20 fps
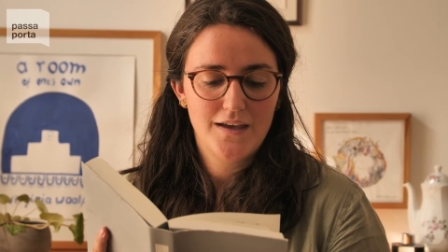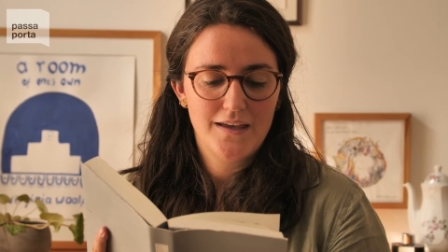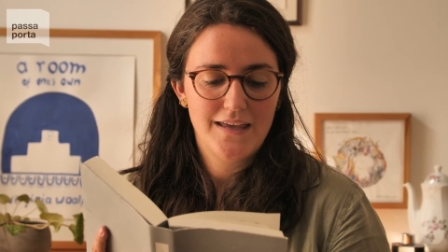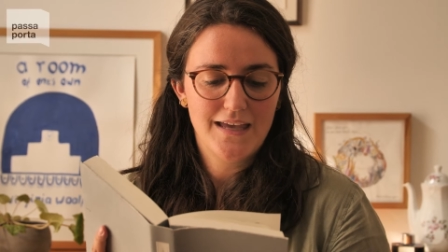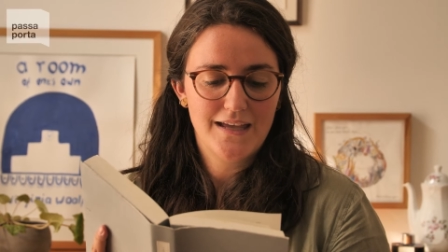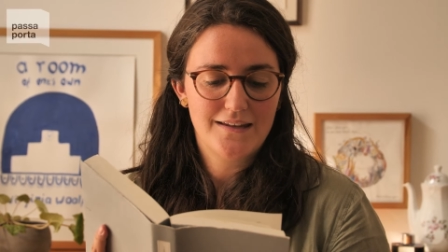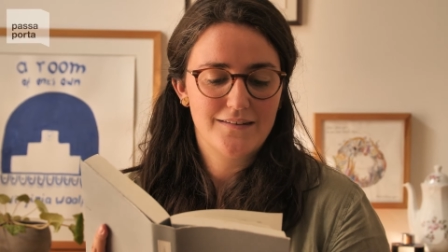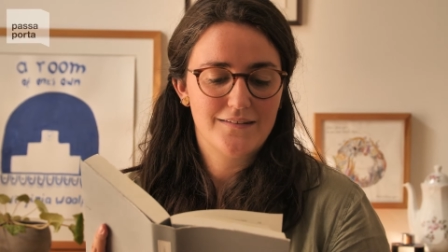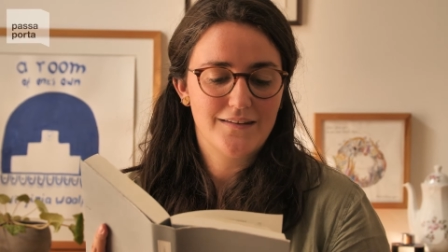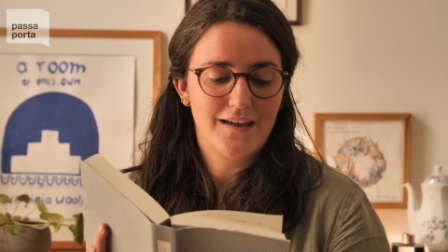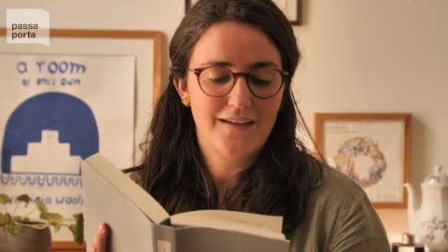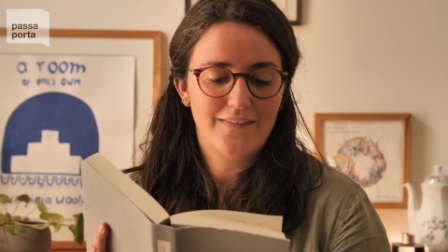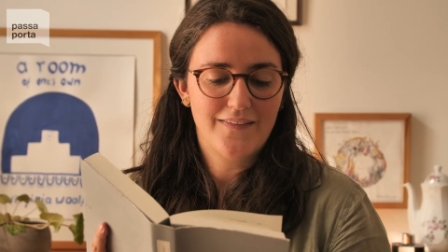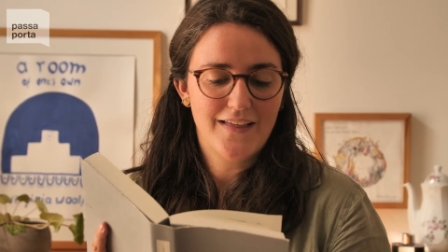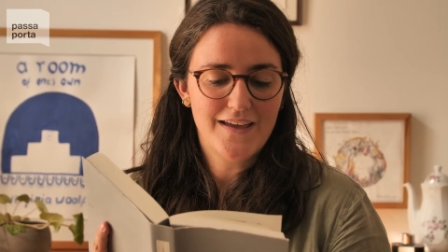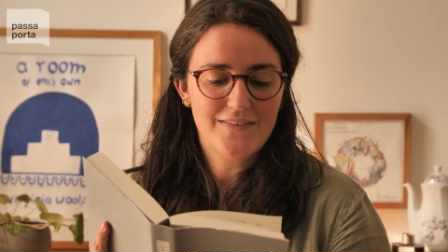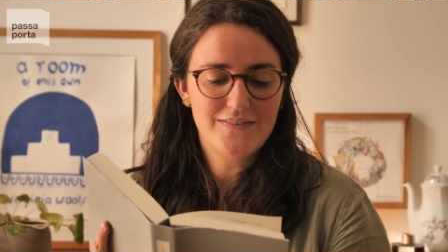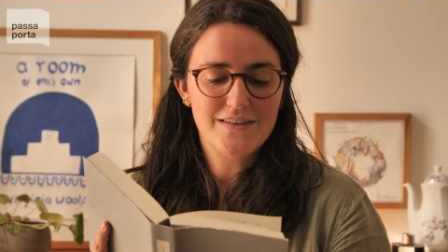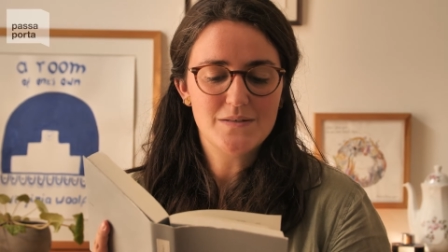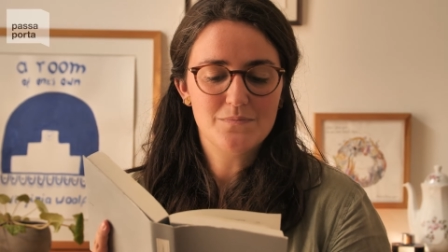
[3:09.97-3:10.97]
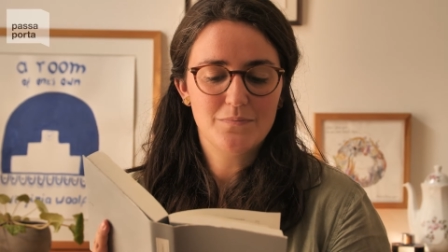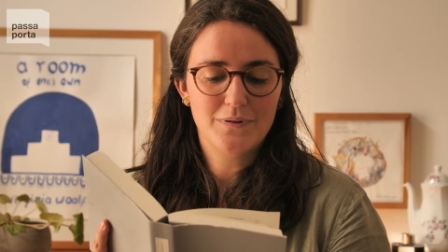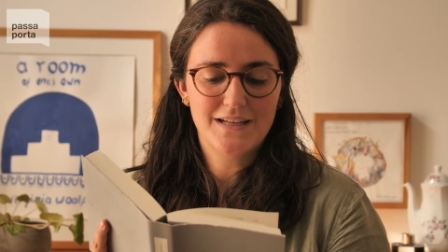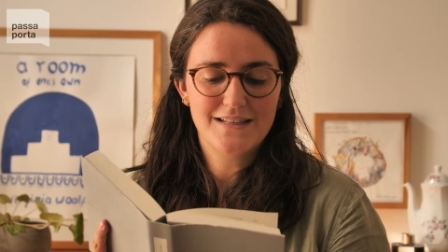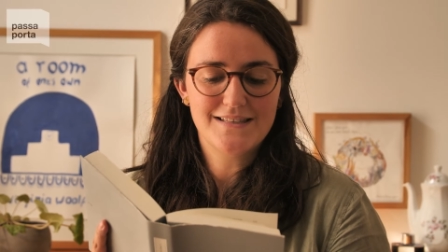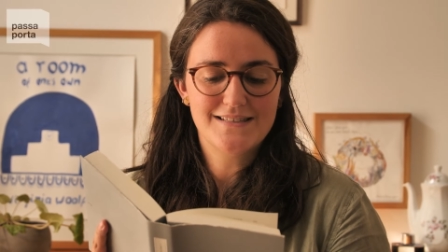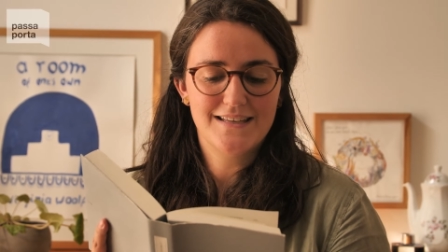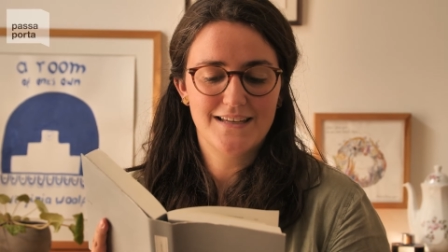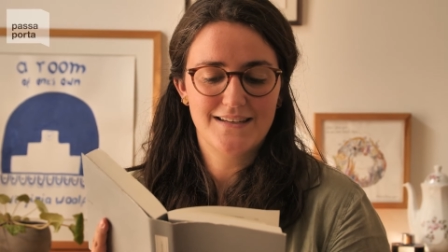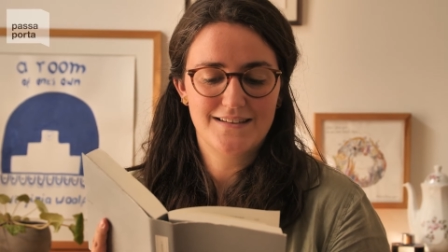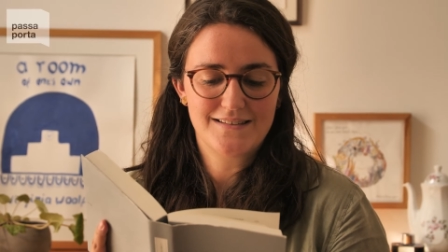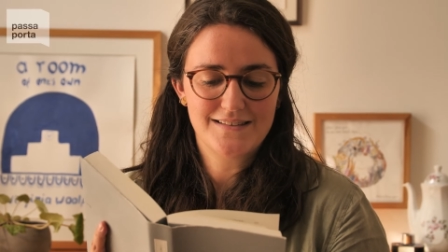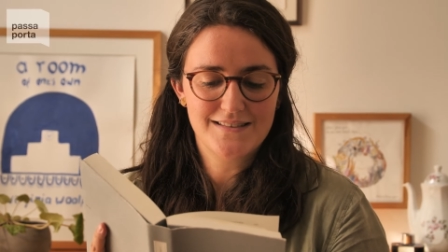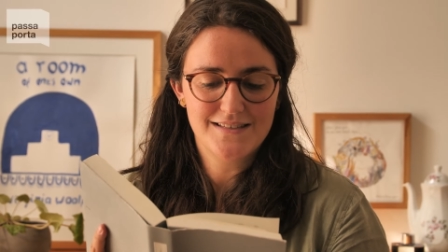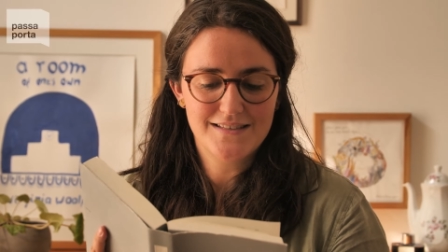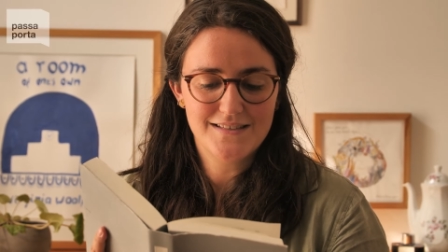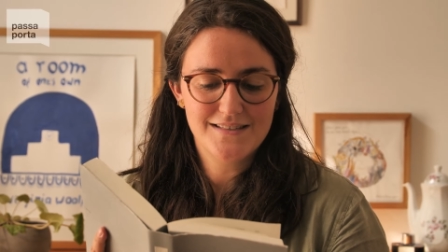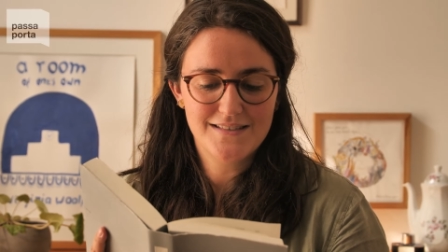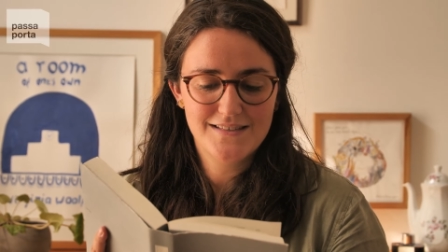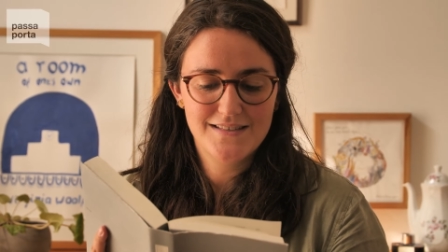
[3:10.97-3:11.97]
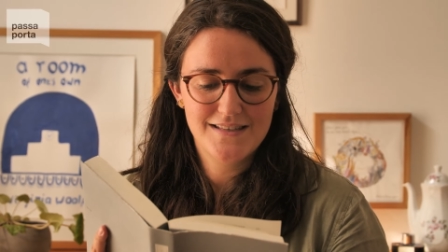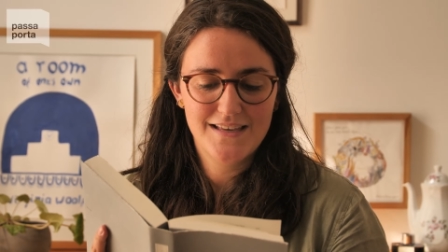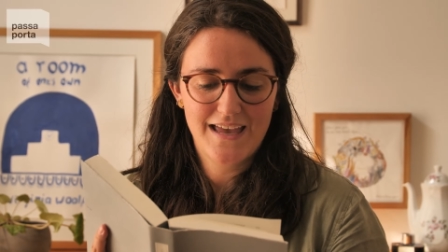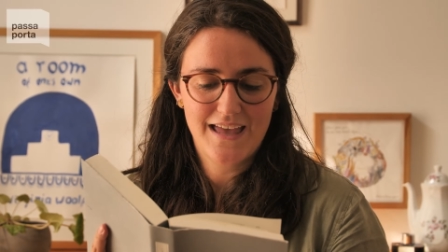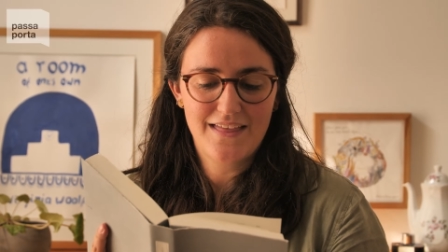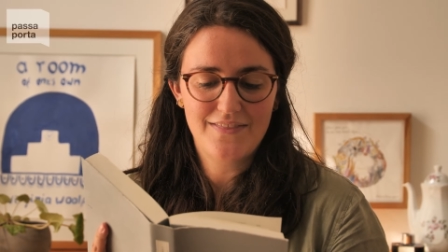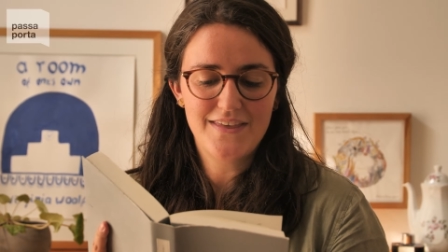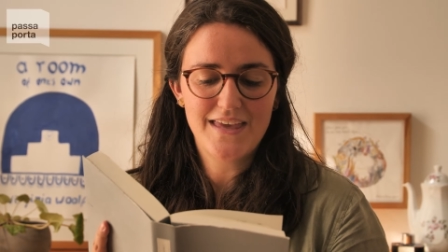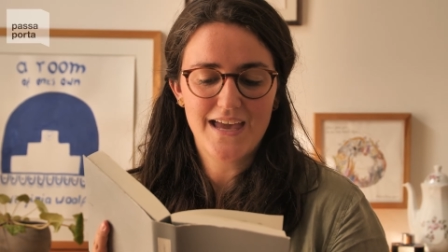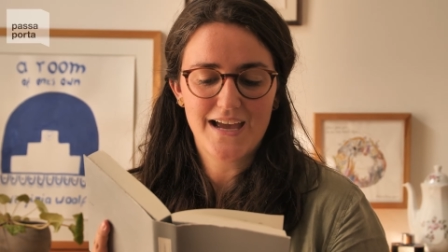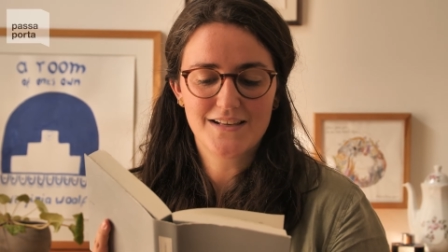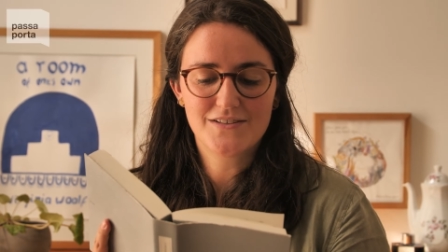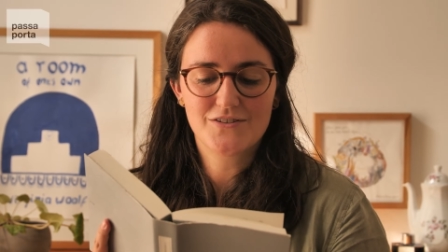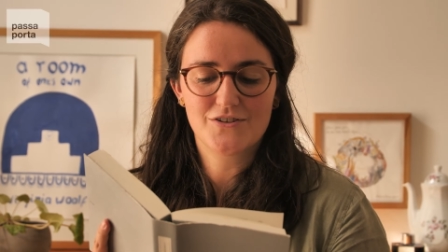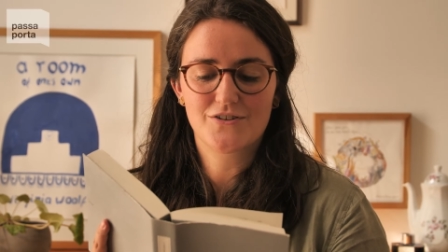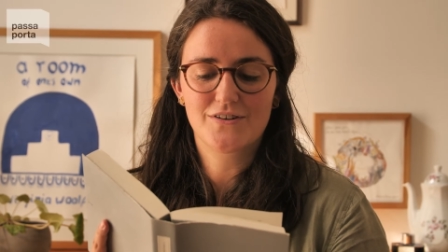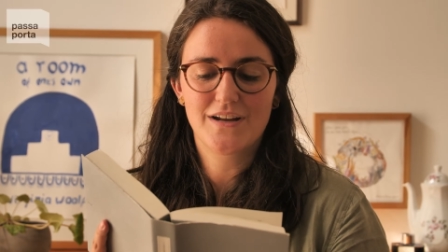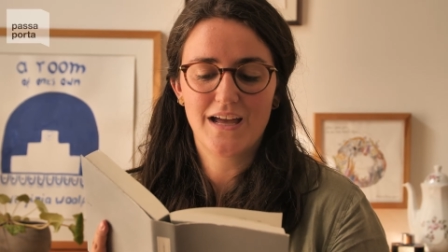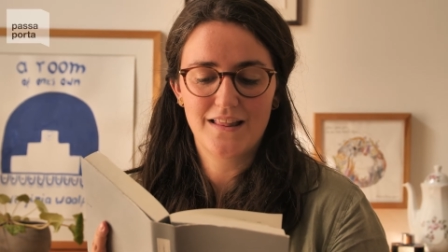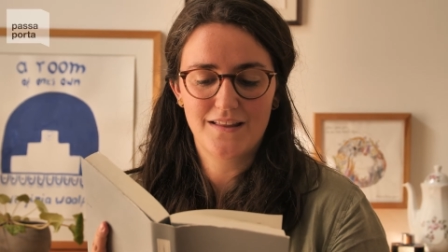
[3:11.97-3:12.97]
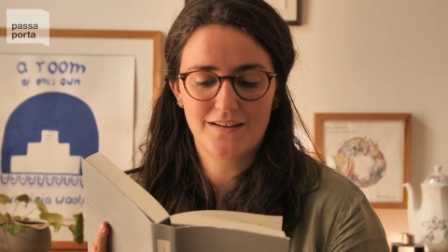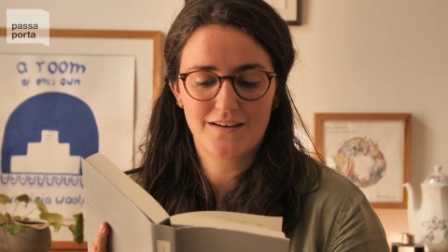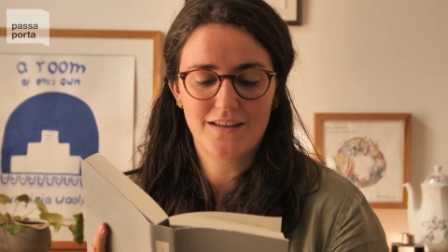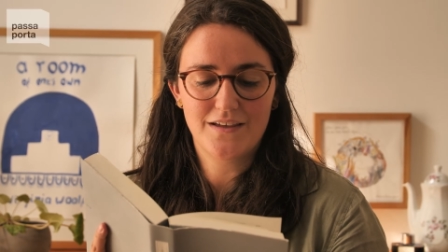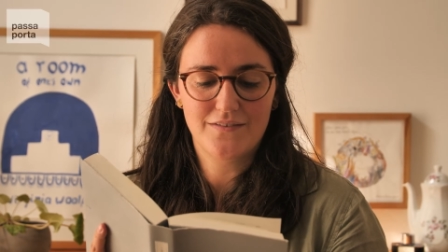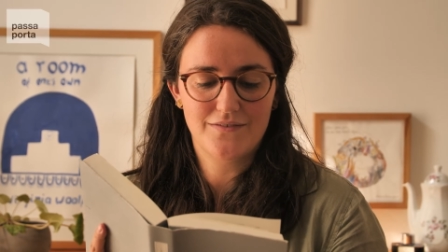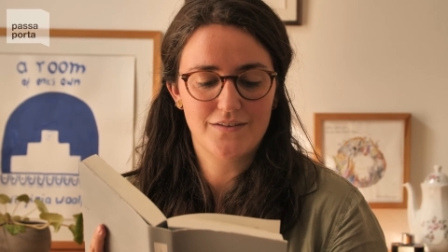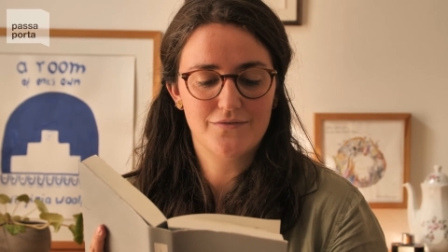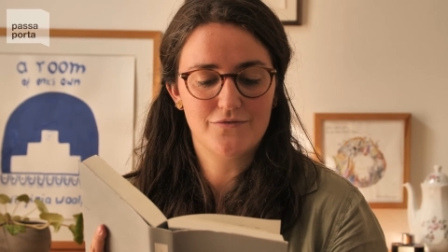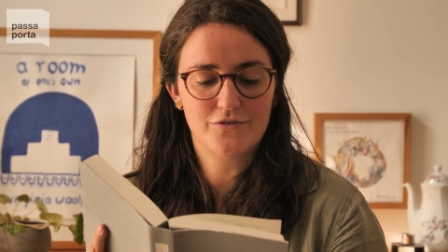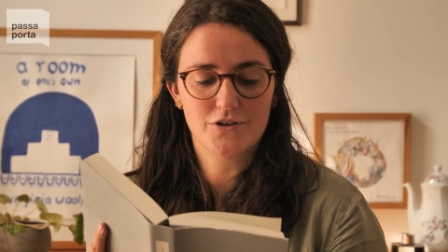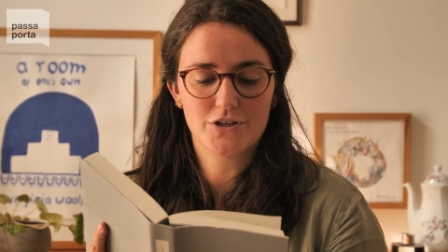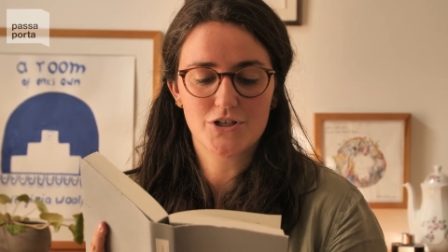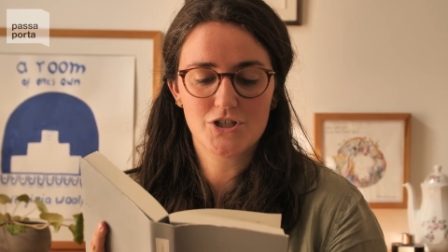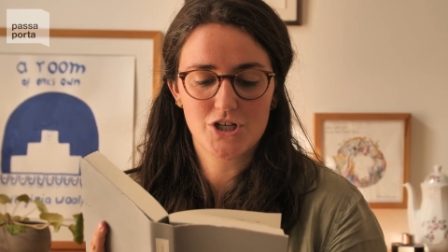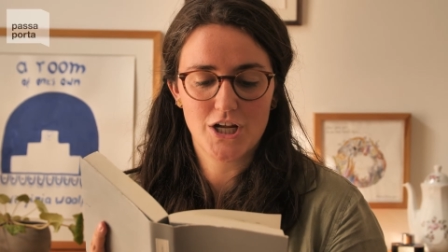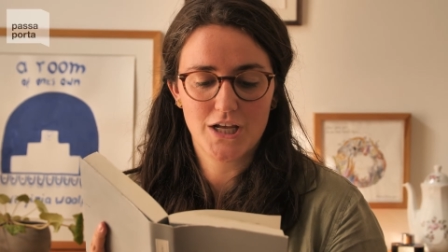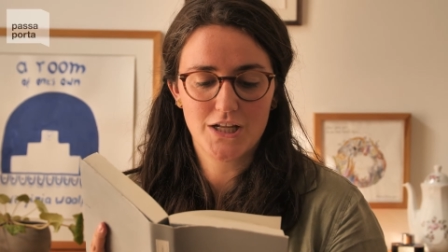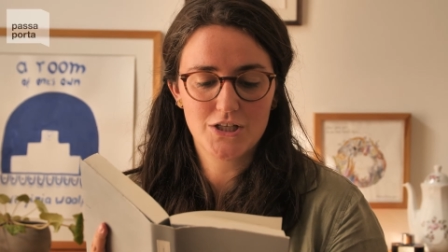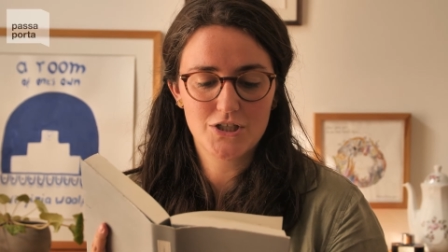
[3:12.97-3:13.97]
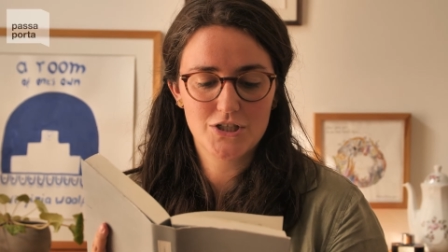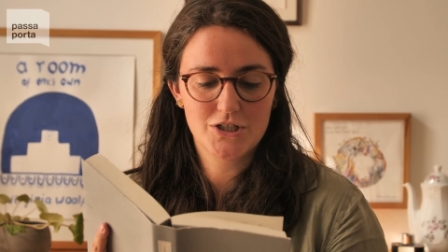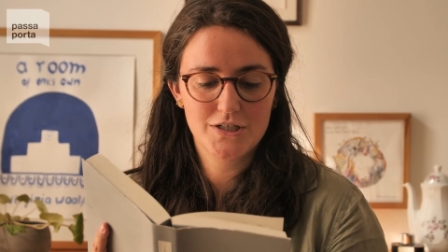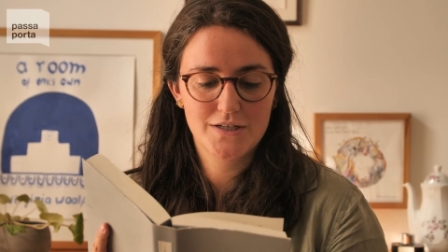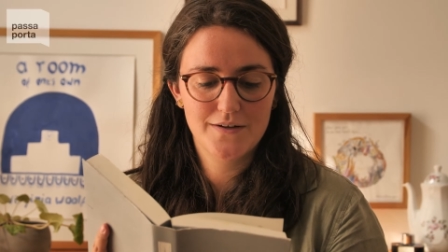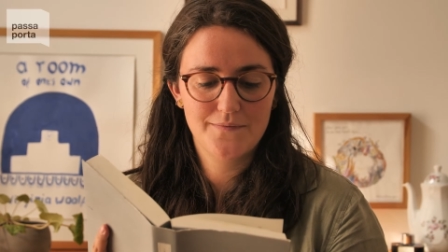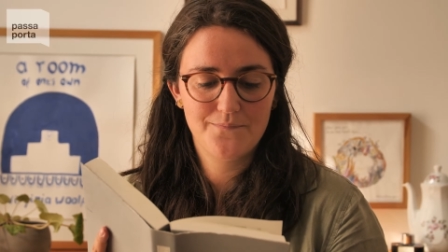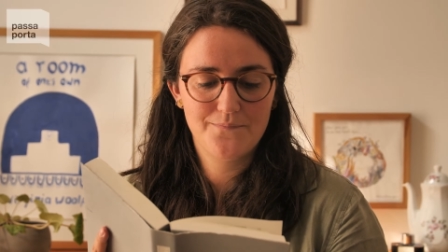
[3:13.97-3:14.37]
Yet I like these plain sentences, and the externality of it for a change.